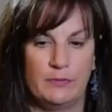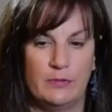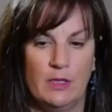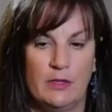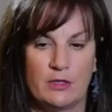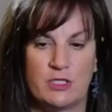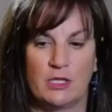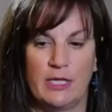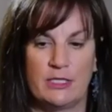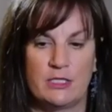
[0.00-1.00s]
There's the
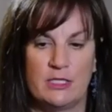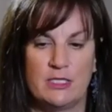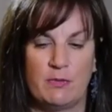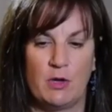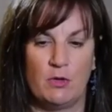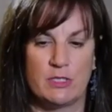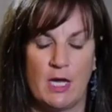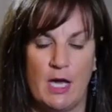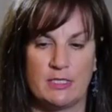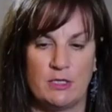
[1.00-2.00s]
link to the zip codes,
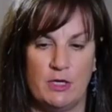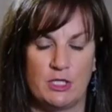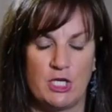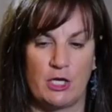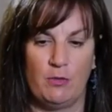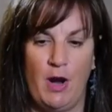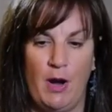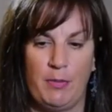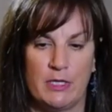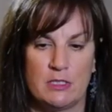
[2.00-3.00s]
guys, so you can check your
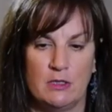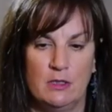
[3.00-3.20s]
properties.